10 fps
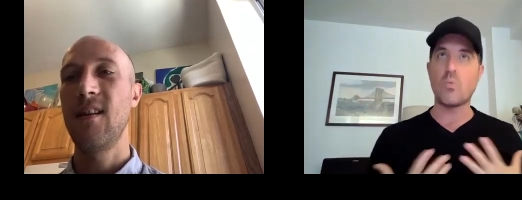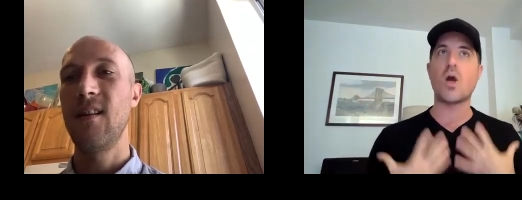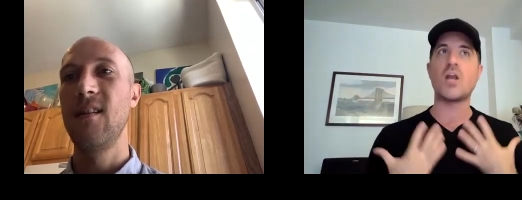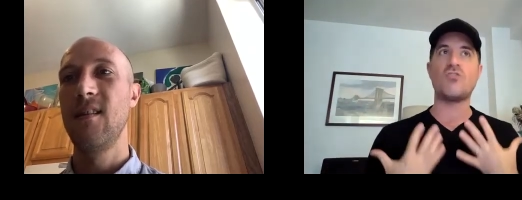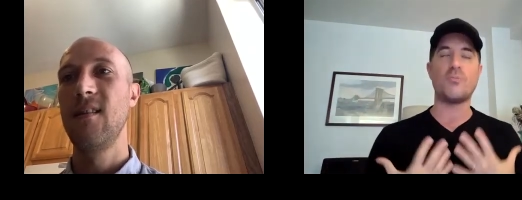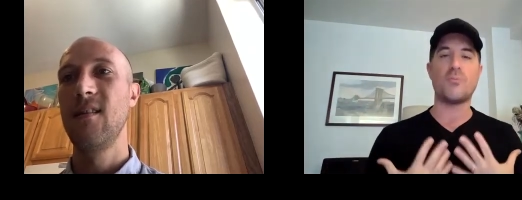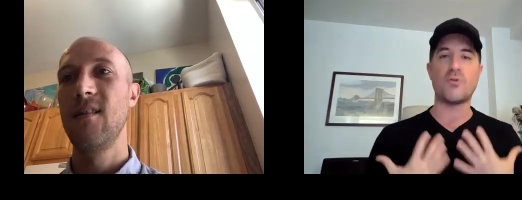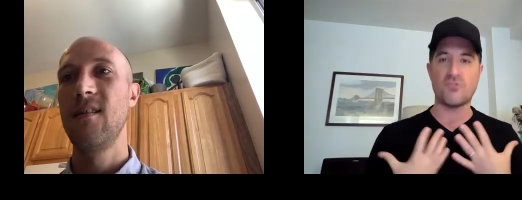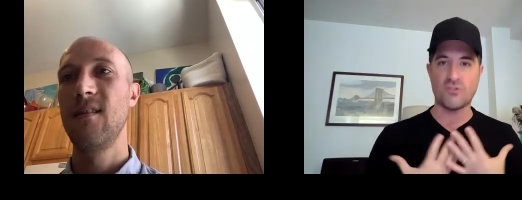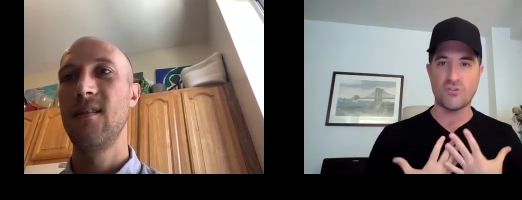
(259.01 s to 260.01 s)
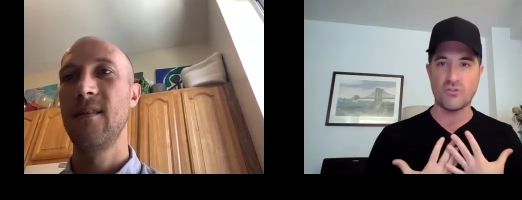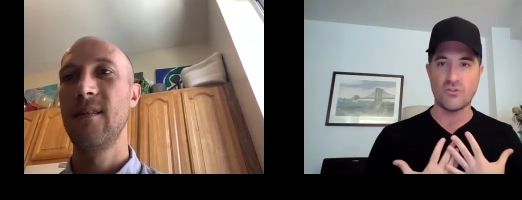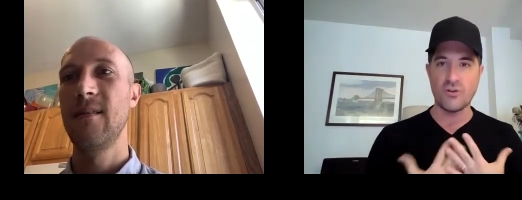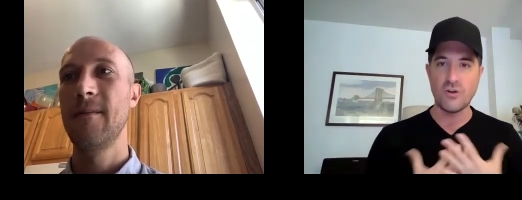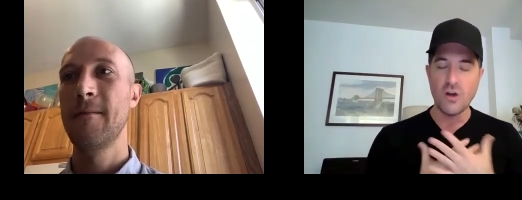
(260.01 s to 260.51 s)
Speaker 1: wanted to
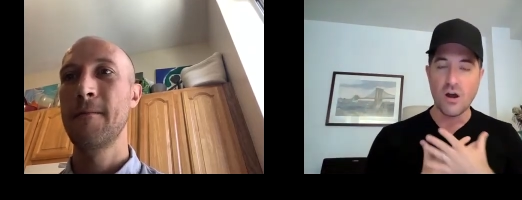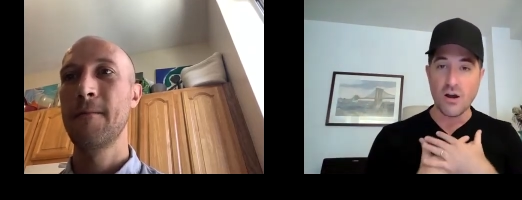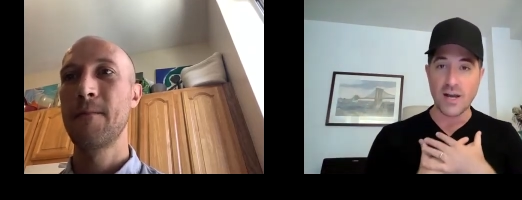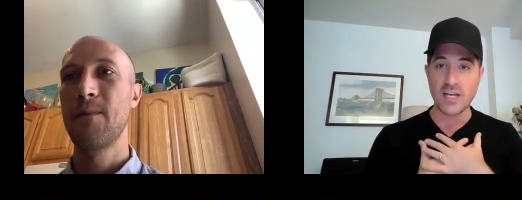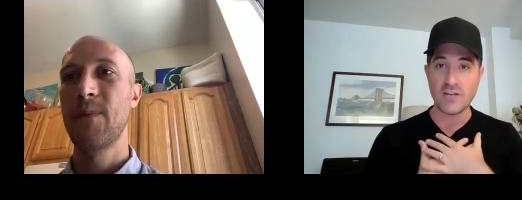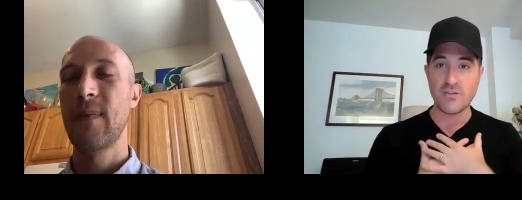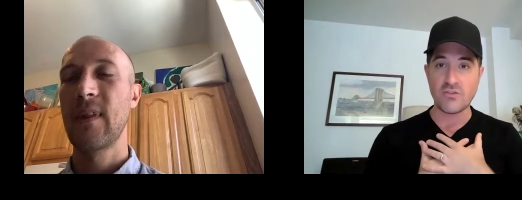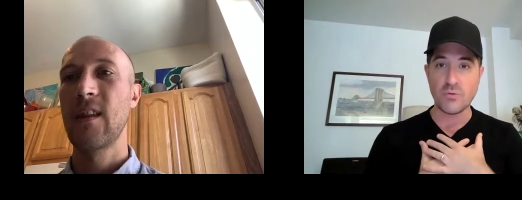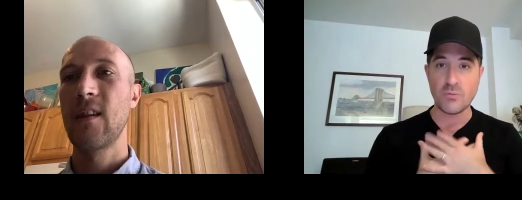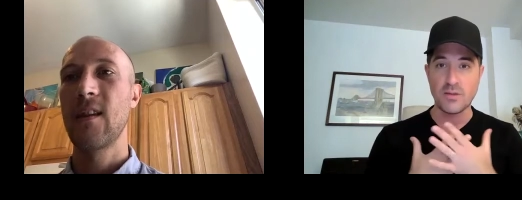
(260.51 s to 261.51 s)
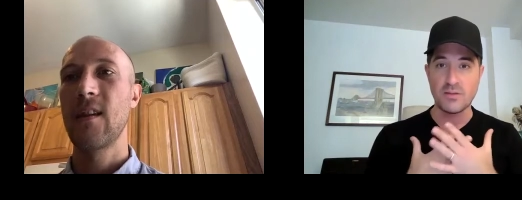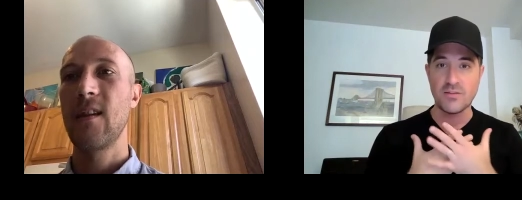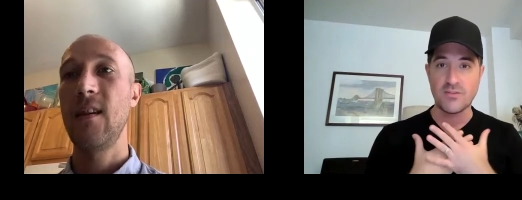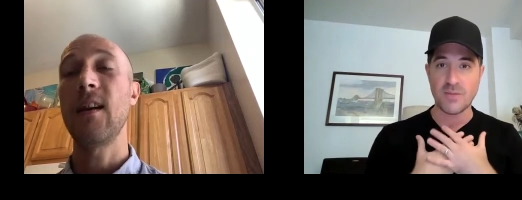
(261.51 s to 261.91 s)
pursue our individual blisses.